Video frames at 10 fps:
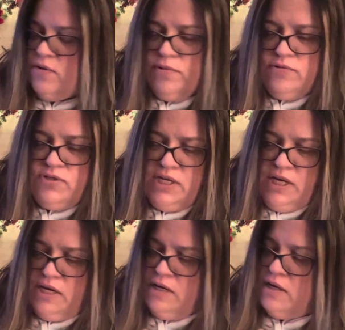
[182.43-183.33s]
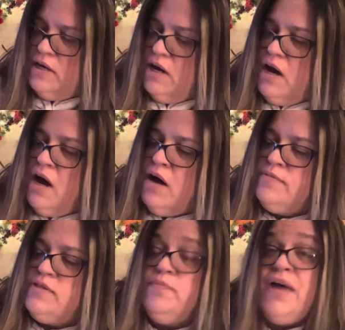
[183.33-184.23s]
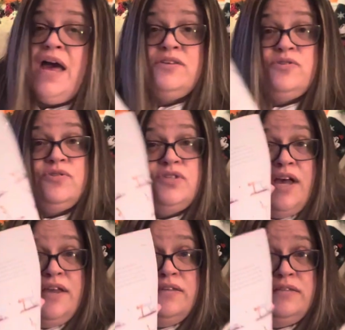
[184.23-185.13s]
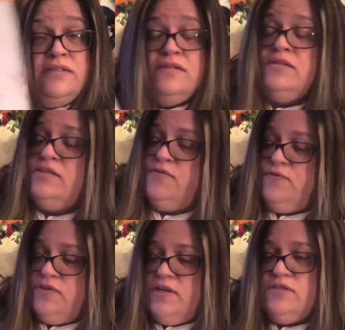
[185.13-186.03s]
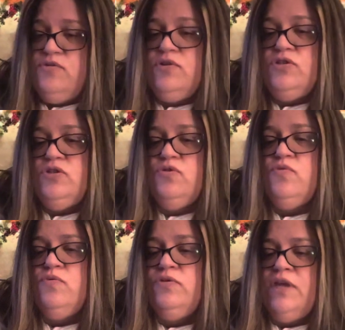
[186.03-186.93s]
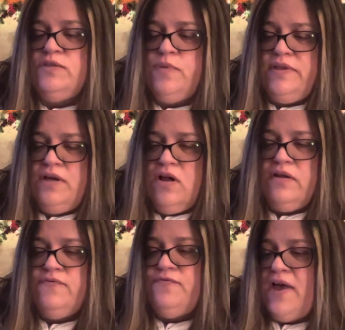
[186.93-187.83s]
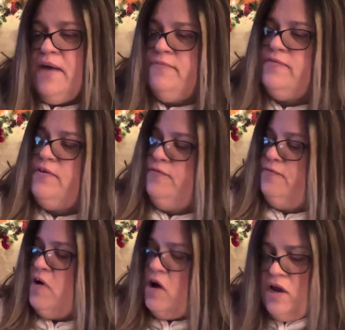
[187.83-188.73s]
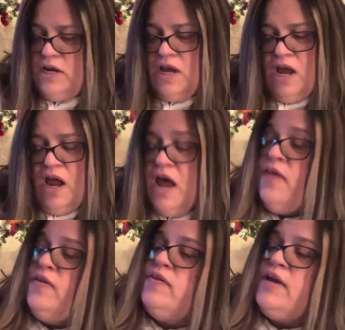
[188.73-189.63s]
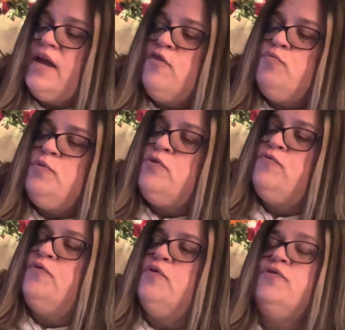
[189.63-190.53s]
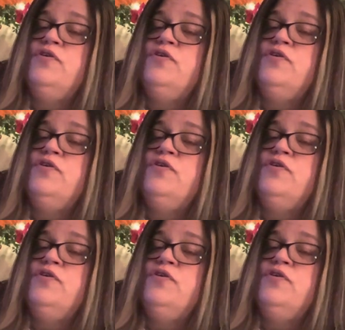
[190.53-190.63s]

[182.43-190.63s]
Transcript: routine, um, some exercises, different things you can do. That's why they call it FabFitFun. And then they have beautiful, the